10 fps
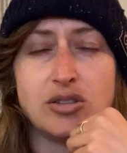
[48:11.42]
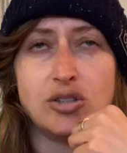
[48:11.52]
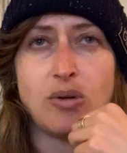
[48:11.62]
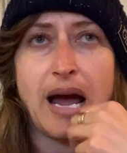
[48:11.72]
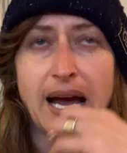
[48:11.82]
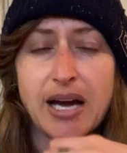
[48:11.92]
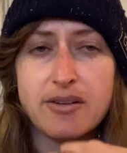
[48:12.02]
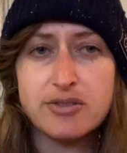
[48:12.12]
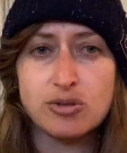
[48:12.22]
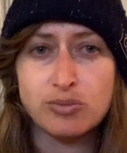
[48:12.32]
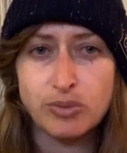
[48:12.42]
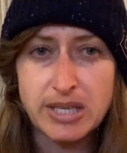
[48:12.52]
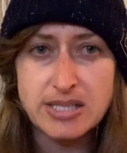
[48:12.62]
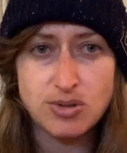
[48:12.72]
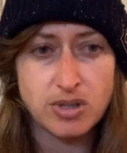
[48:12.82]
you have the
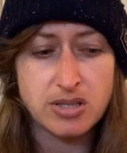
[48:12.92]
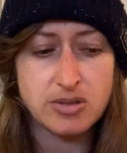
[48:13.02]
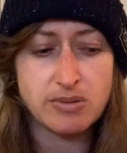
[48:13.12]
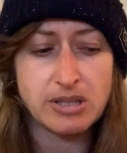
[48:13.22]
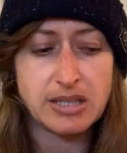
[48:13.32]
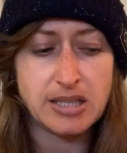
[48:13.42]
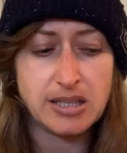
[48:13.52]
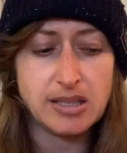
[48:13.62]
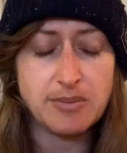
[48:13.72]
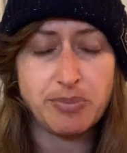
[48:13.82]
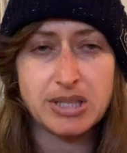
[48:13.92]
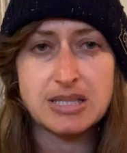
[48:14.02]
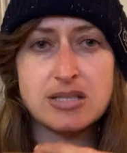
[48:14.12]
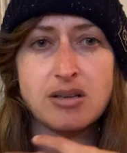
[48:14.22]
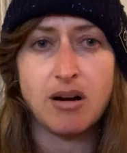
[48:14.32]
resources within, but
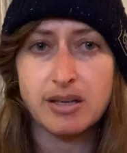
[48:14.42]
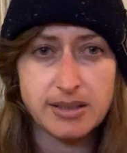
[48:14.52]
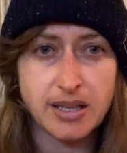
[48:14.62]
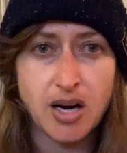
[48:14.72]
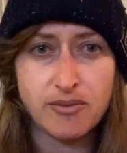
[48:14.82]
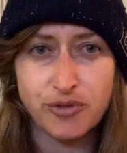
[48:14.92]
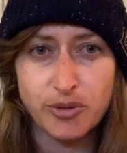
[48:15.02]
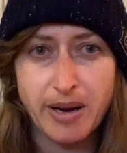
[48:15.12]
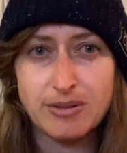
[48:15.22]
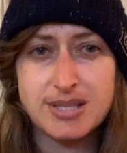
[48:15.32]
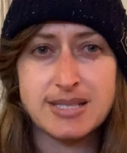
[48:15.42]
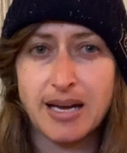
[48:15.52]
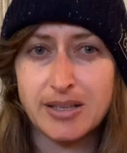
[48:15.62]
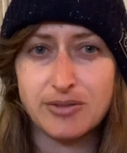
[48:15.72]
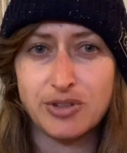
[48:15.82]
it's not going to come from
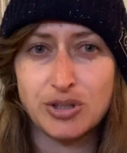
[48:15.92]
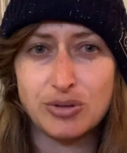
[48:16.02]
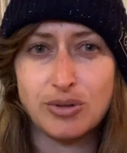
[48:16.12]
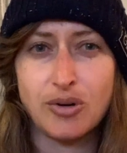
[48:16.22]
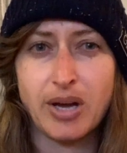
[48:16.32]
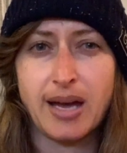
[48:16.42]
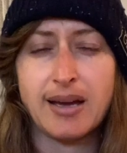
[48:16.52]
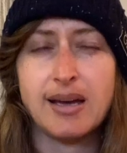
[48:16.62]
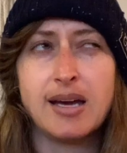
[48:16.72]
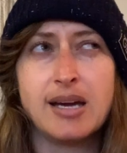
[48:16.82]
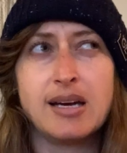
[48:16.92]
outside of you. Okay.